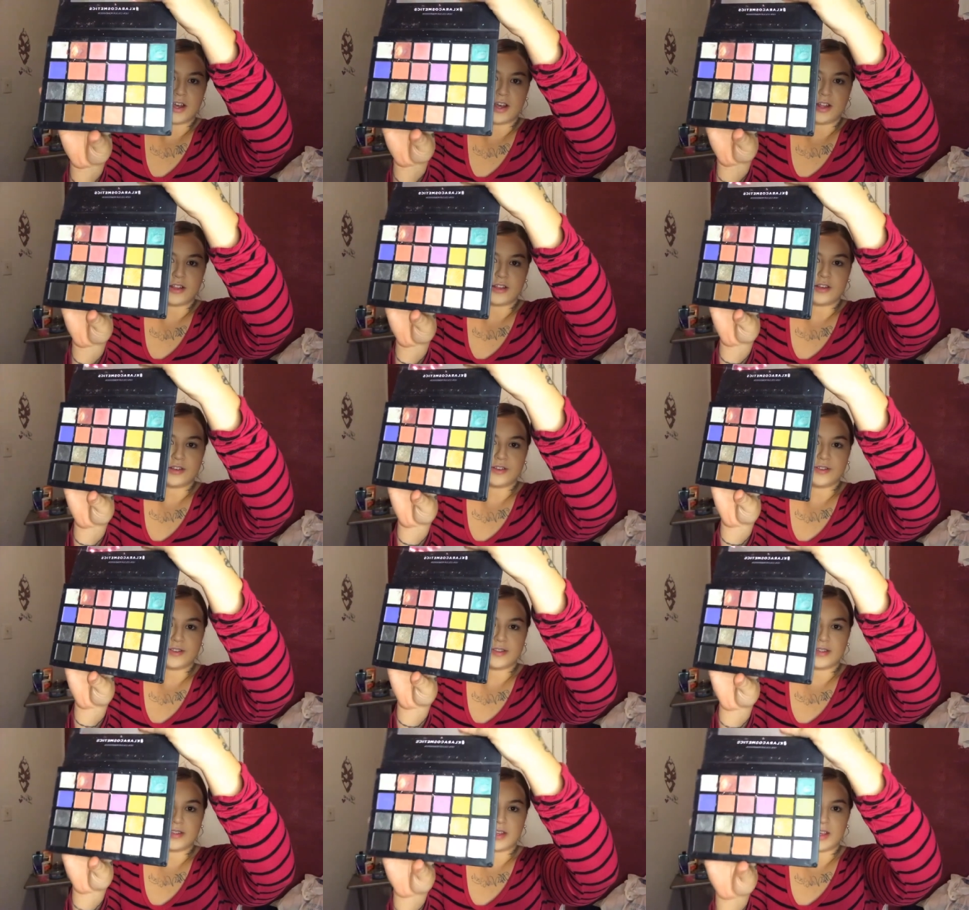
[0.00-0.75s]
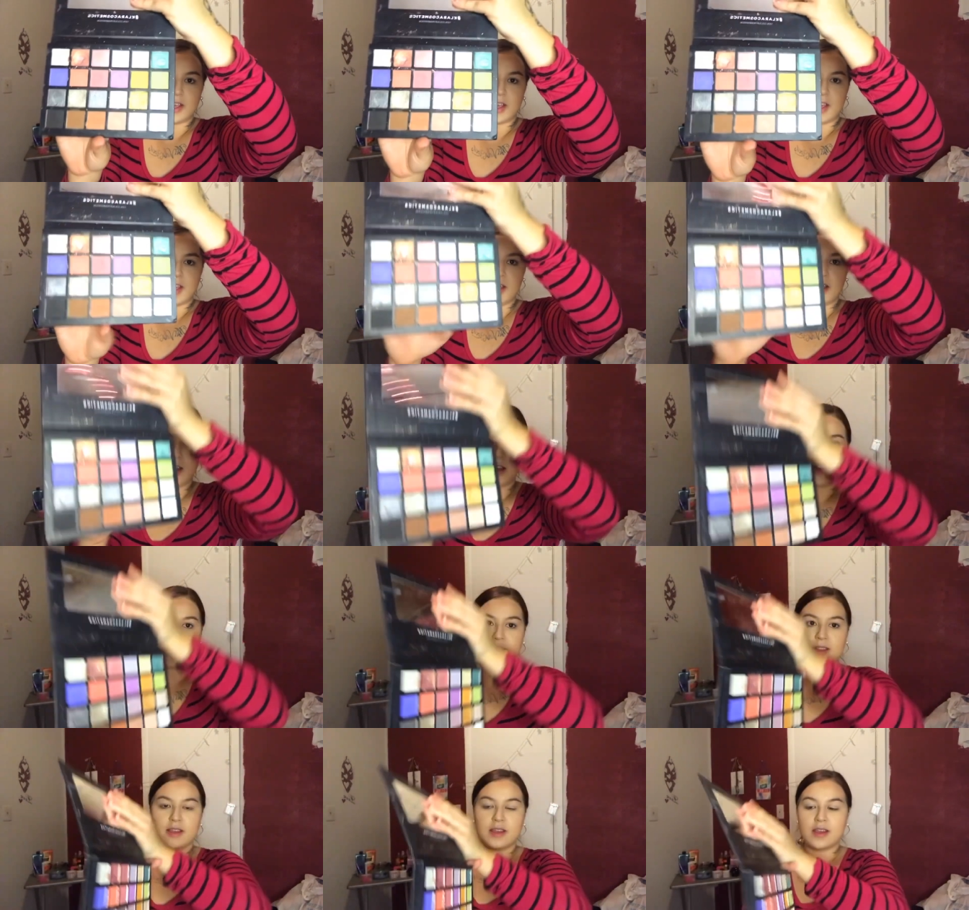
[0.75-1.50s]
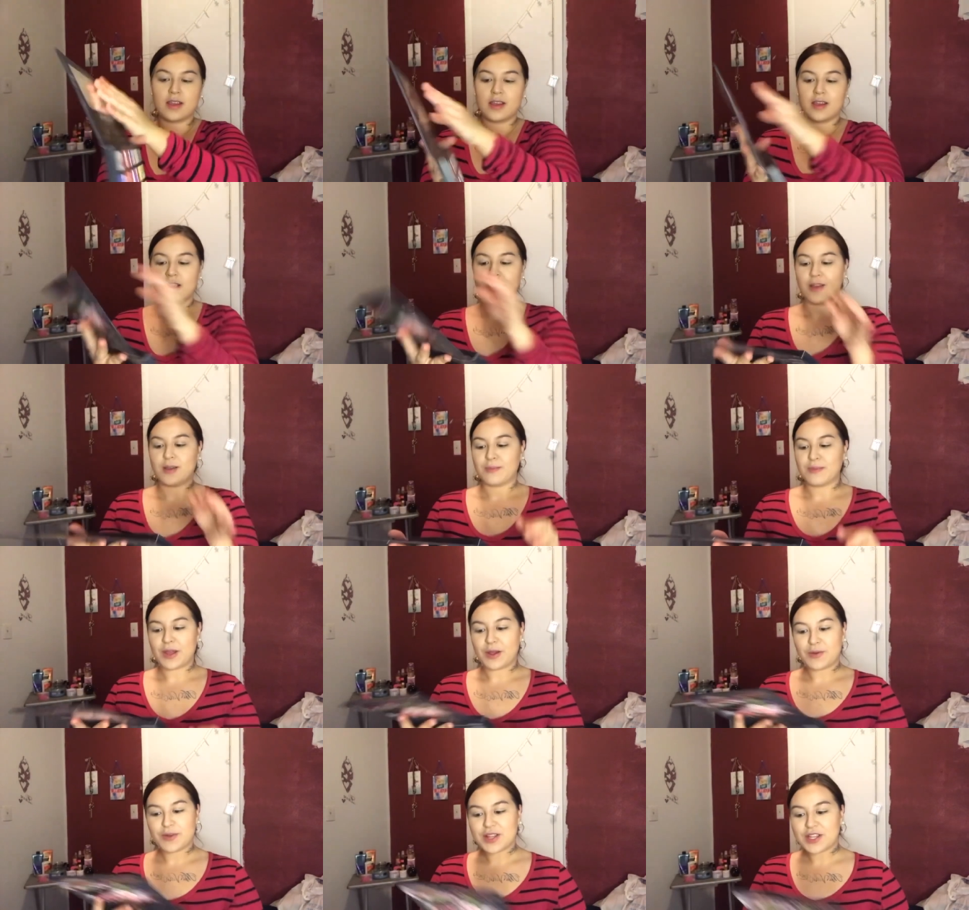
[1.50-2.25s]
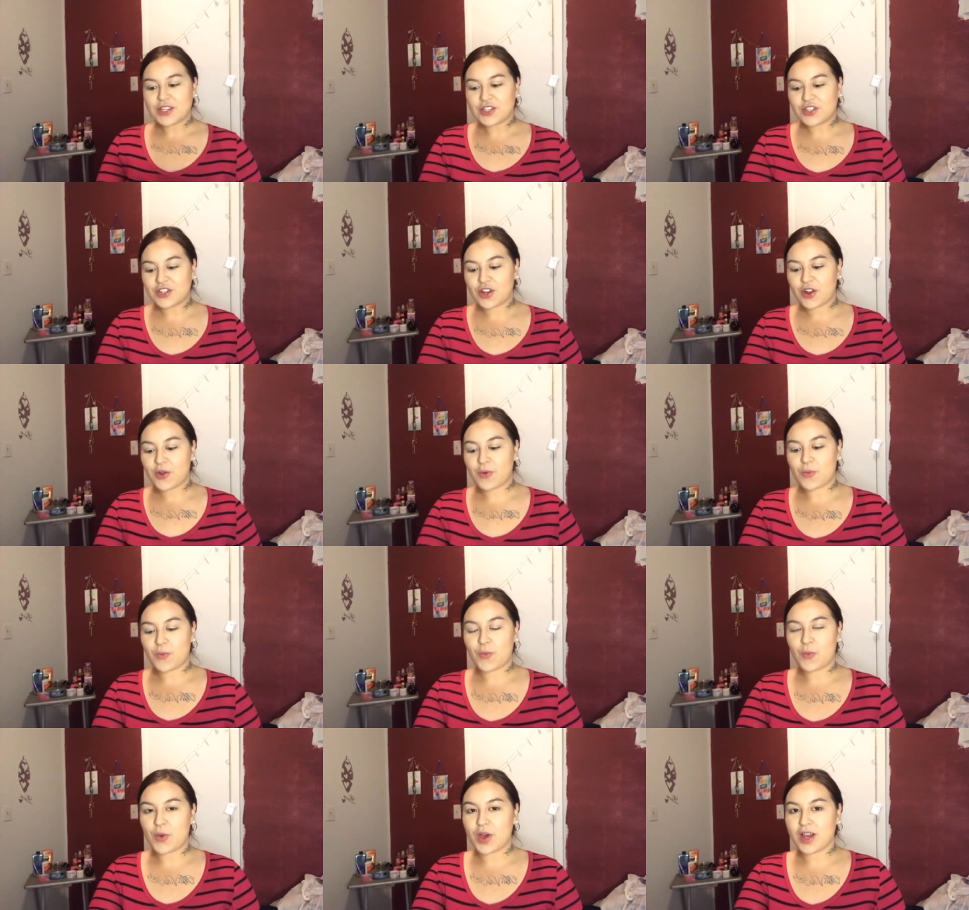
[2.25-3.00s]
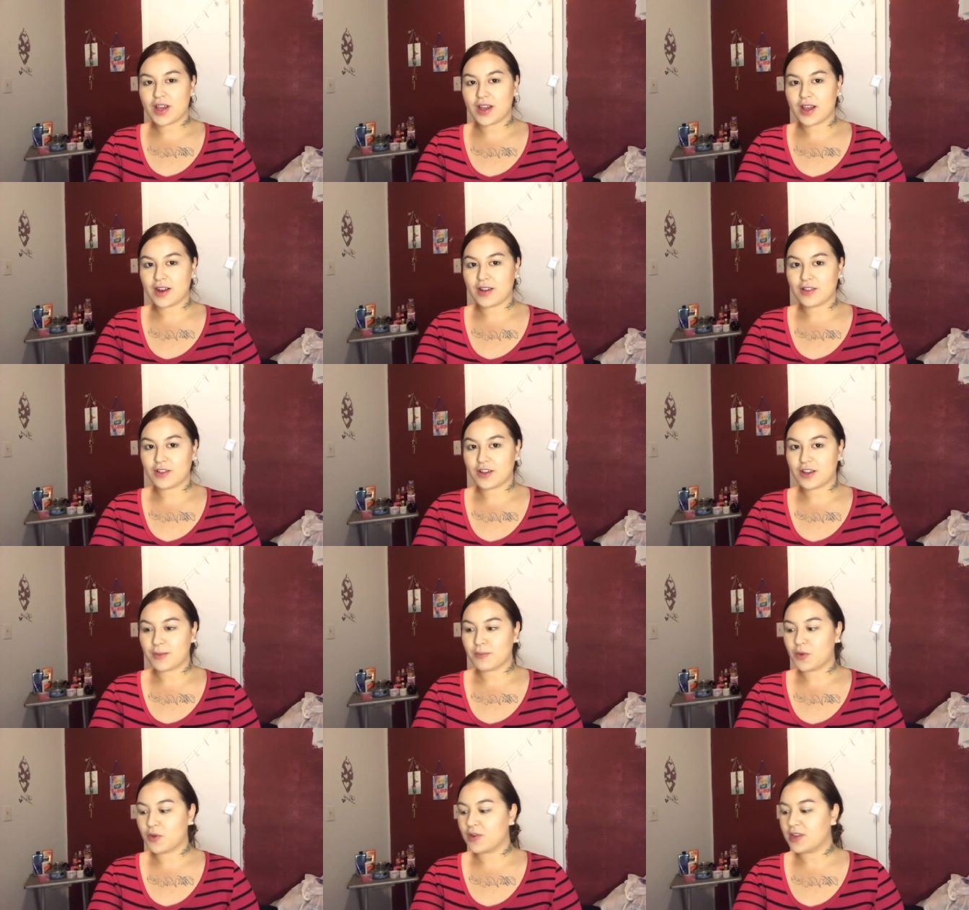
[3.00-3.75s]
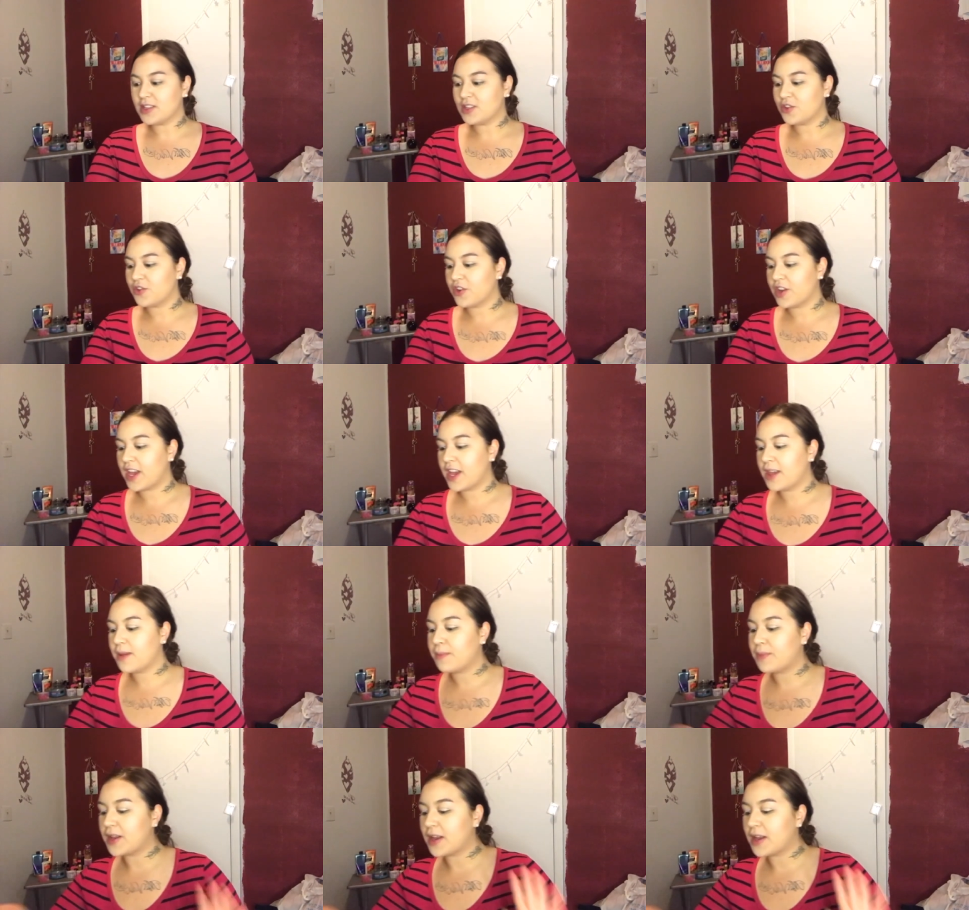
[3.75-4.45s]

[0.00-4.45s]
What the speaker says: colors, and not really sure what kind of look I'm going to create,